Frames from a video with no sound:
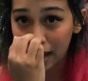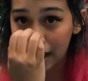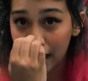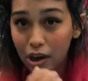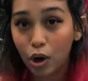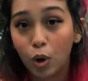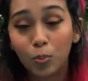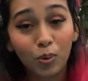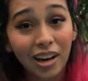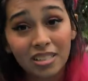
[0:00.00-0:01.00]
I
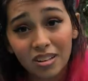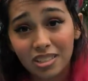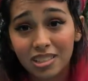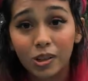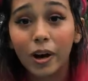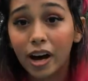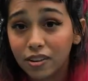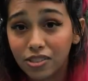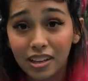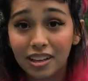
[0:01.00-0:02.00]
hope you guys are still
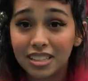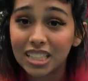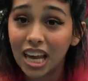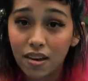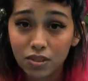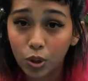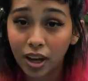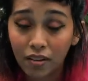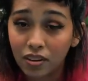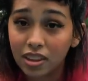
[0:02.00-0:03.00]
healthy and safe
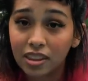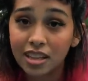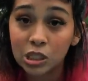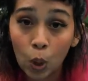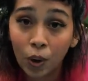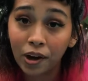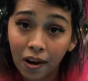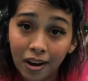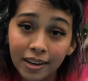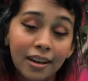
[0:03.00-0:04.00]
during everything that's going
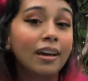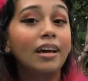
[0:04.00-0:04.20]
on.